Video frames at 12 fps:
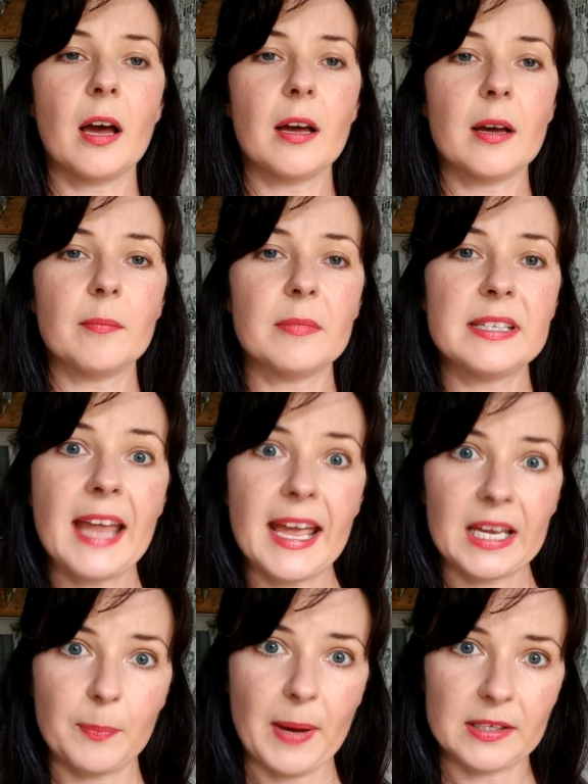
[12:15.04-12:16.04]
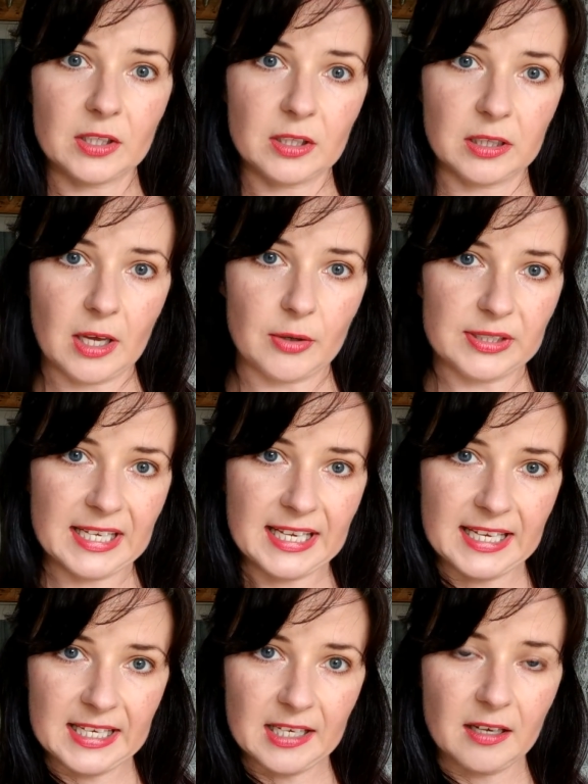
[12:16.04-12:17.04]
neckband closed
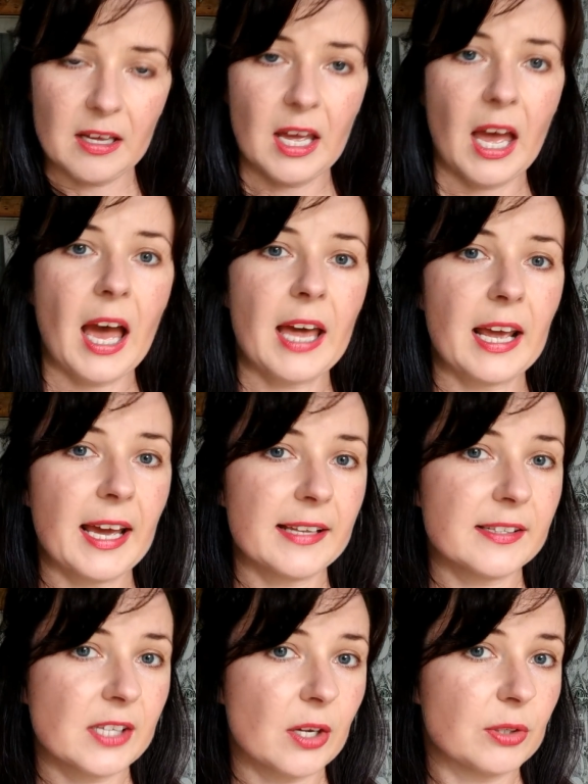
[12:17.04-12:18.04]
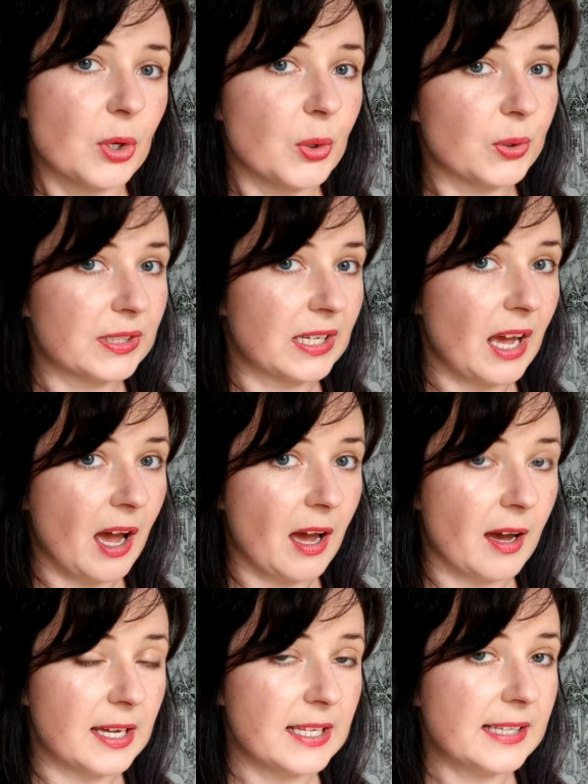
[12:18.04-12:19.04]
here, and I hand sewed hooks and
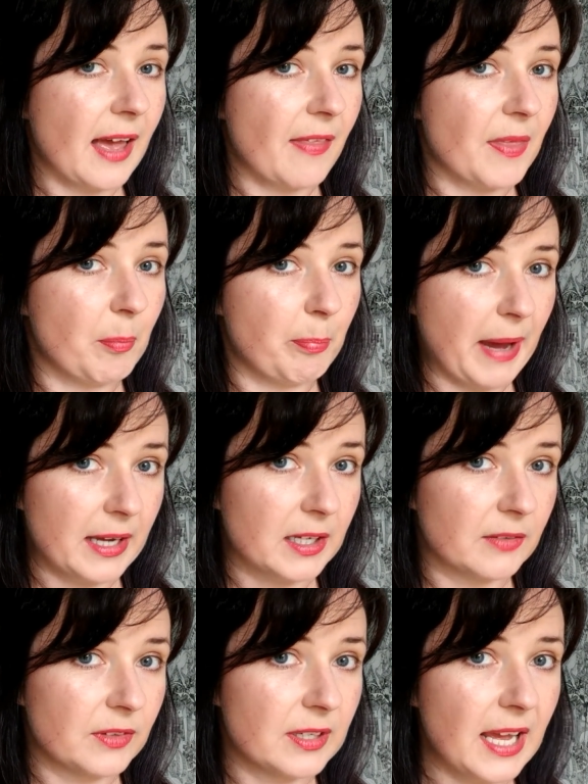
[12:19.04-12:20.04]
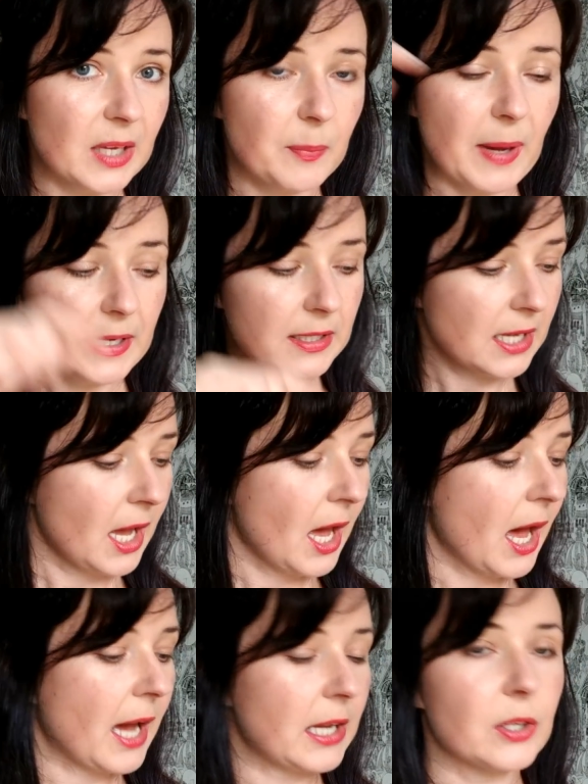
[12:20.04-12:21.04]
eyes at the back of the neckband.
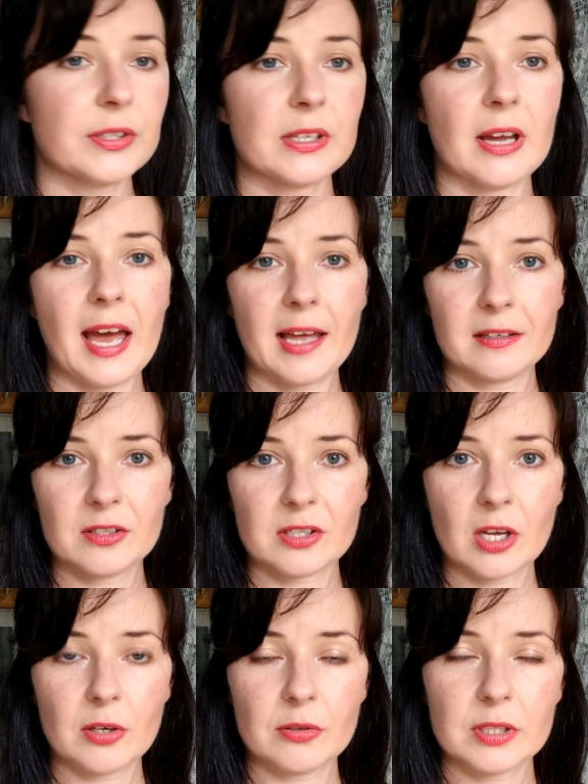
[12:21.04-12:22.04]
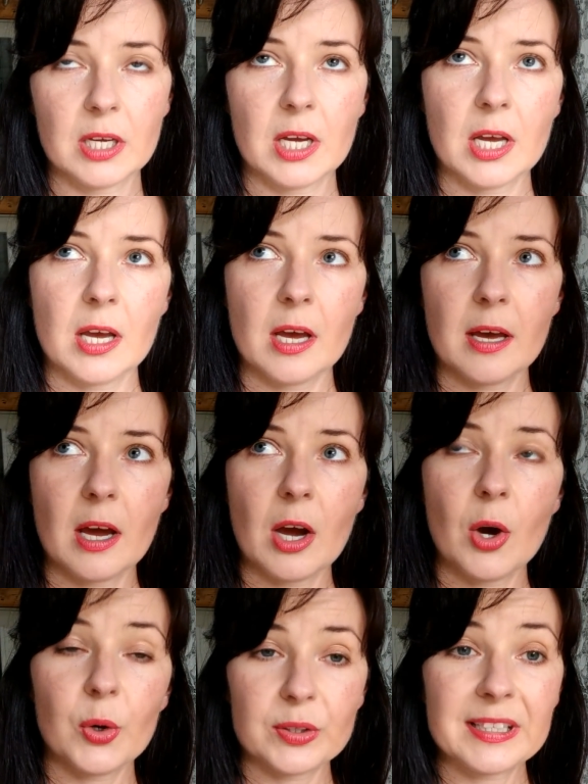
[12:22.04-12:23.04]
I also hand sewed
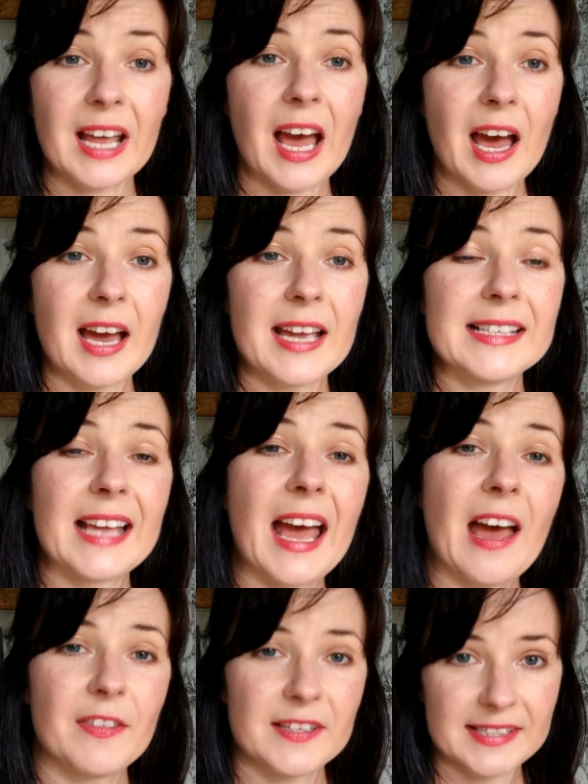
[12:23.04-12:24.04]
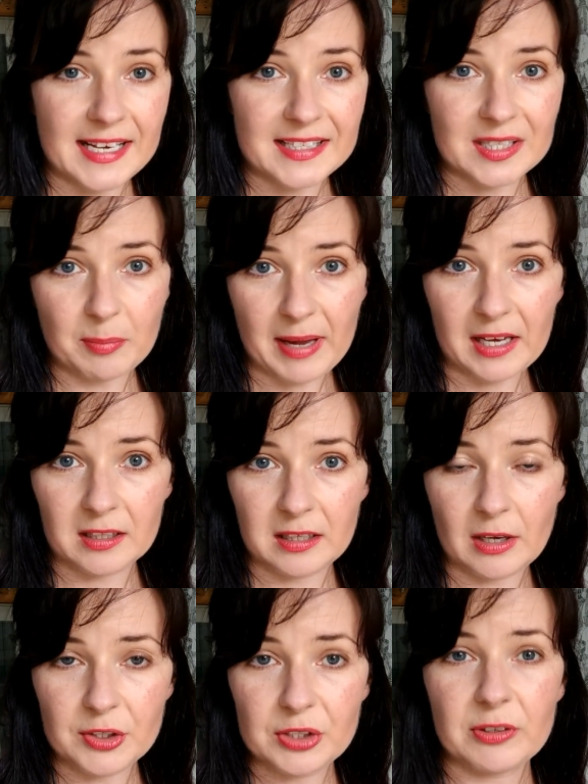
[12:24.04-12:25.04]
hooks and eyes at the centre back
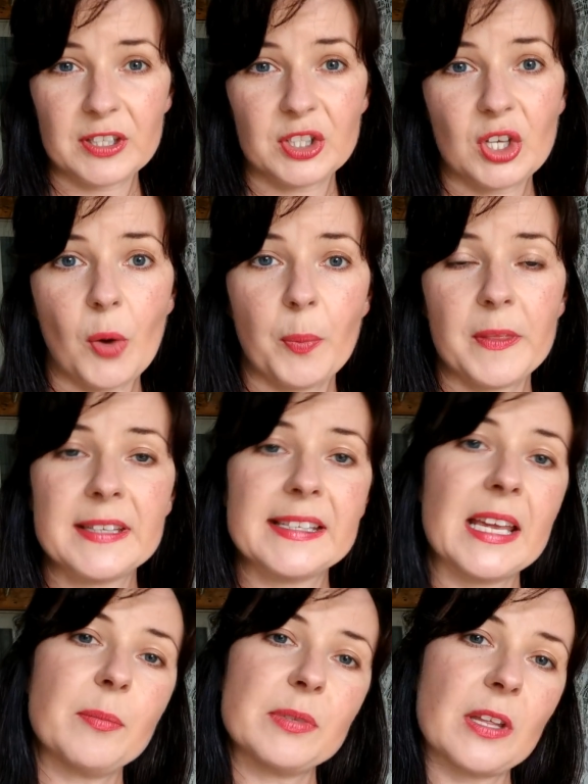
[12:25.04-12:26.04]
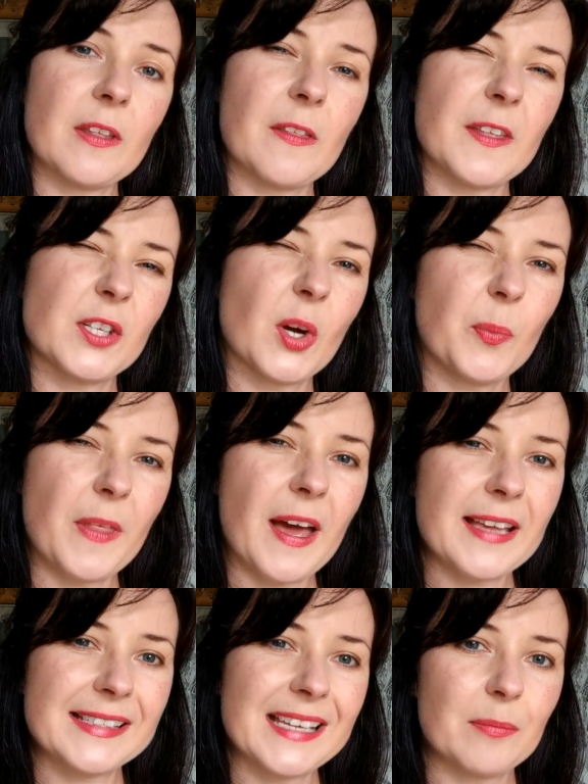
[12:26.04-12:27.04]
closure at the top of the zip, so that the top of
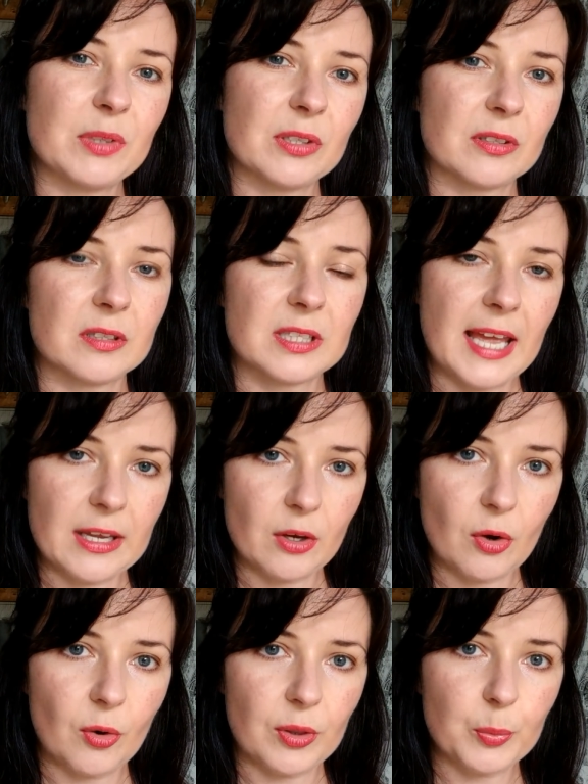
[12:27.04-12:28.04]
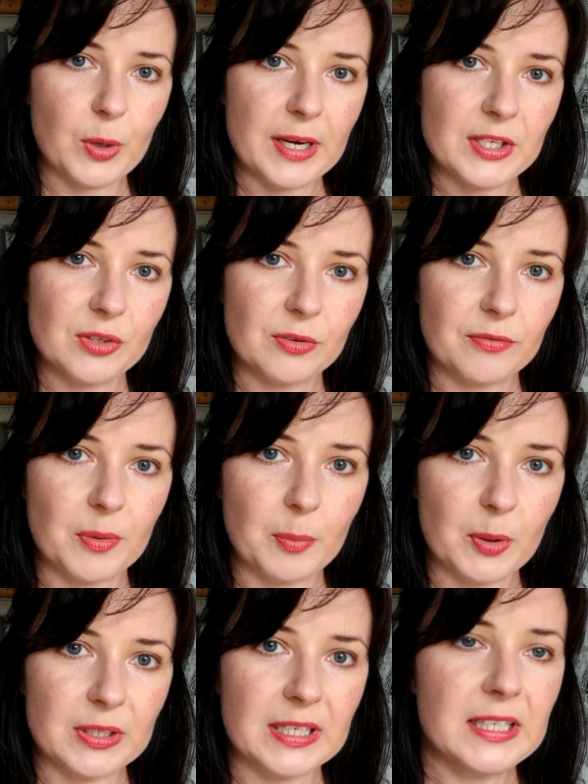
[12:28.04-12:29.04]
that zip doesn't take all the pressure of the
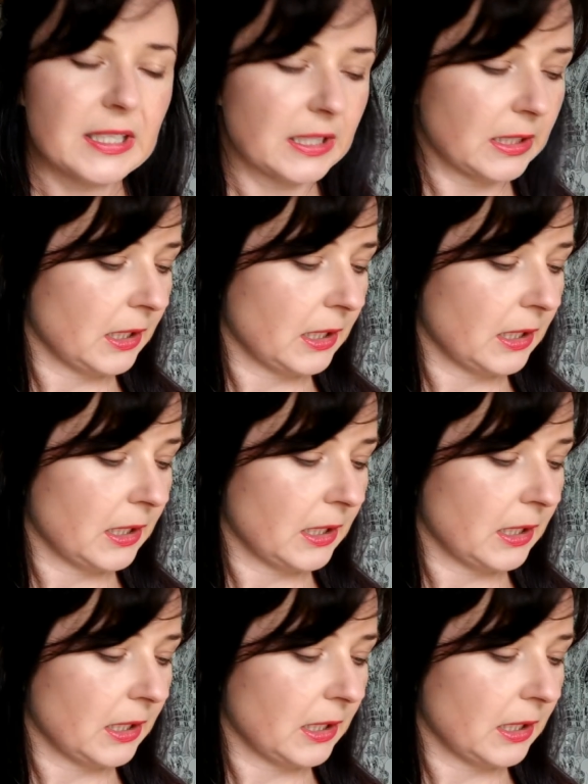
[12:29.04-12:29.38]
body.